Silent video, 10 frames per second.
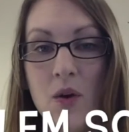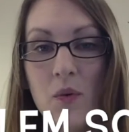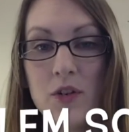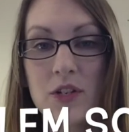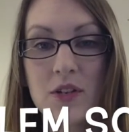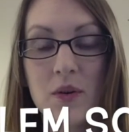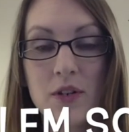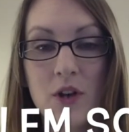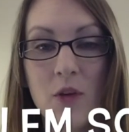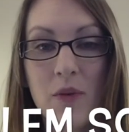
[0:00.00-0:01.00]
which is going
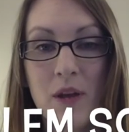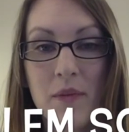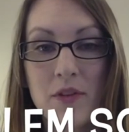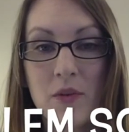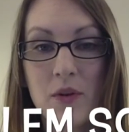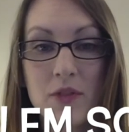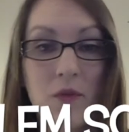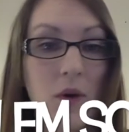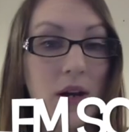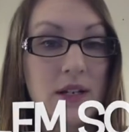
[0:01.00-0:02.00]
to open up the doors
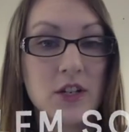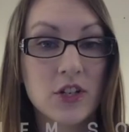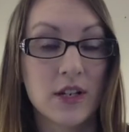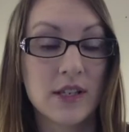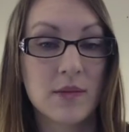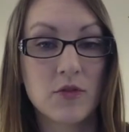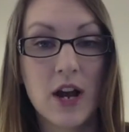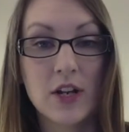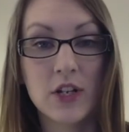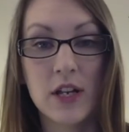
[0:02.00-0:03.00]
for addition and
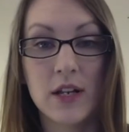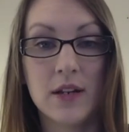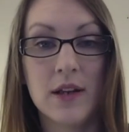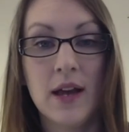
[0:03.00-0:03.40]
subtraction,